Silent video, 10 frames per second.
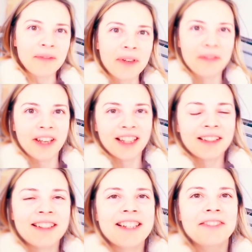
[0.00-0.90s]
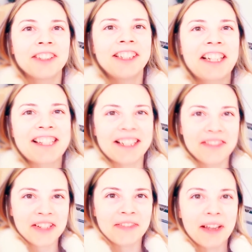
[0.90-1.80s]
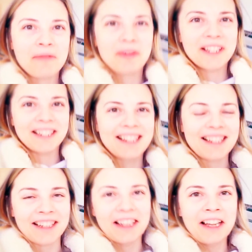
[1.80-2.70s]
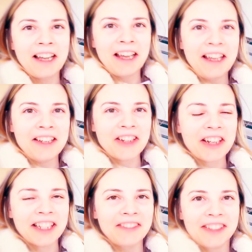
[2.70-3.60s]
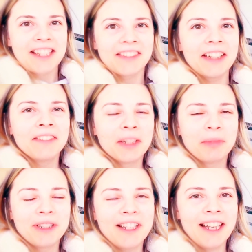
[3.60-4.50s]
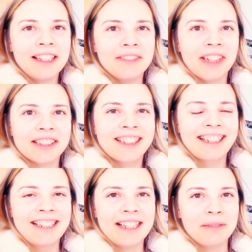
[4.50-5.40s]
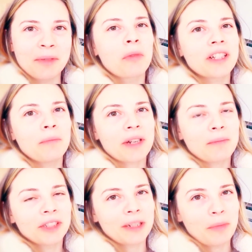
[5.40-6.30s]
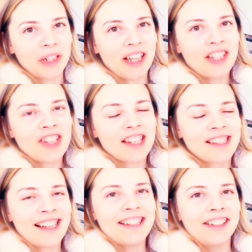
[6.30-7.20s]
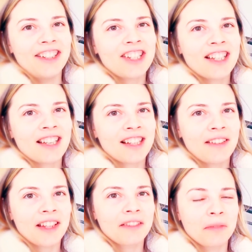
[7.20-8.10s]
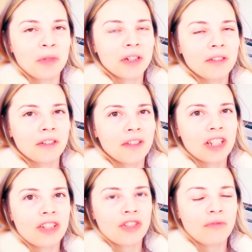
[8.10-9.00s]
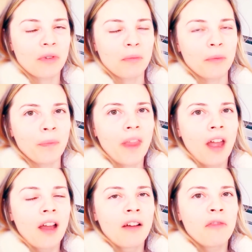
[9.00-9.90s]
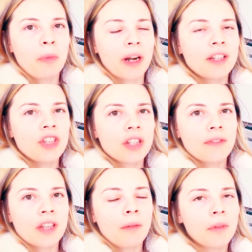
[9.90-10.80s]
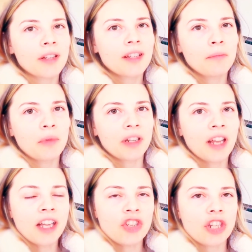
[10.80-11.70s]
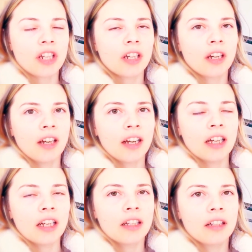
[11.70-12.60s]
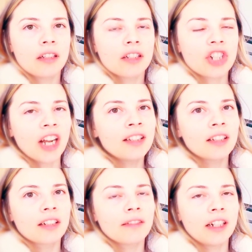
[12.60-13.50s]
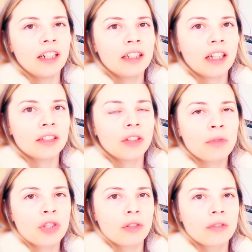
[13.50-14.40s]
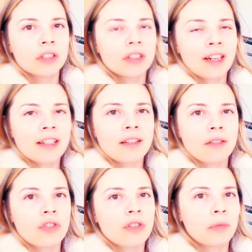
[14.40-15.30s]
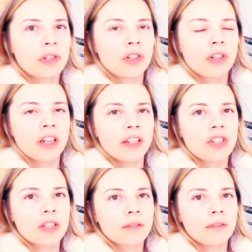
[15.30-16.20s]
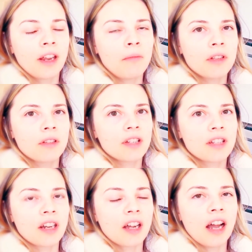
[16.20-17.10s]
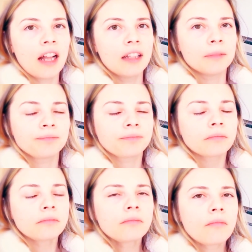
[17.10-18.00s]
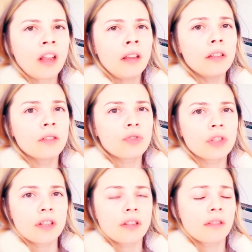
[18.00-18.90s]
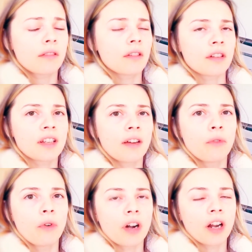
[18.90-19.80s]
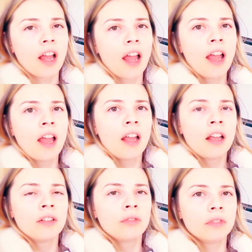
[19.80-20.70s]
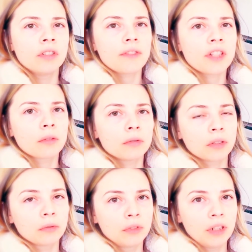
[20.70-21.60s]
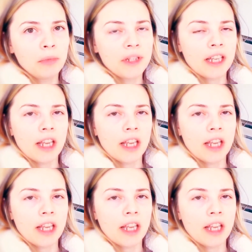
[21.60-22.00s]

Hello, everyone. Today, I would like to share with you some of my other observations and discoveries after watching the video Consciousness and Personality from the Inevitably Dead to the Eternally Alive. Almost at the very end of the program, Jana says that people spend a huge amount of time on TV shows, on idle chatter, and on all other kinds of such rubbish.